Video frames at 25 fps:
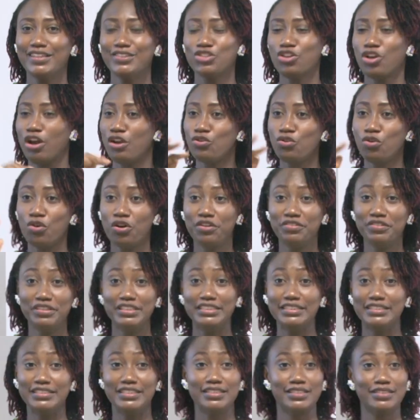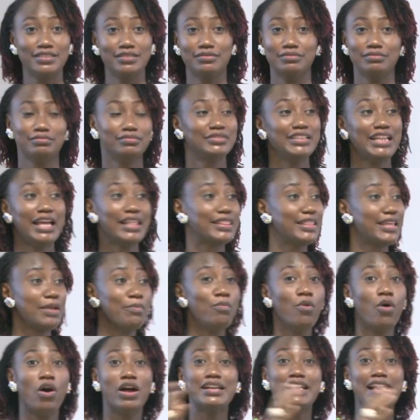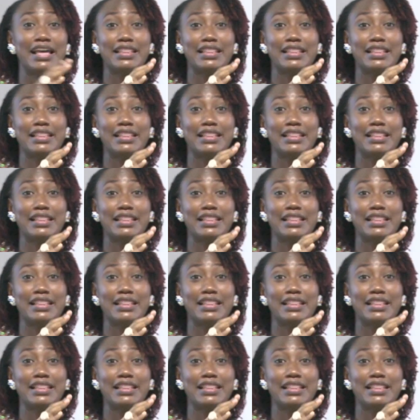release. Nothing more, nothing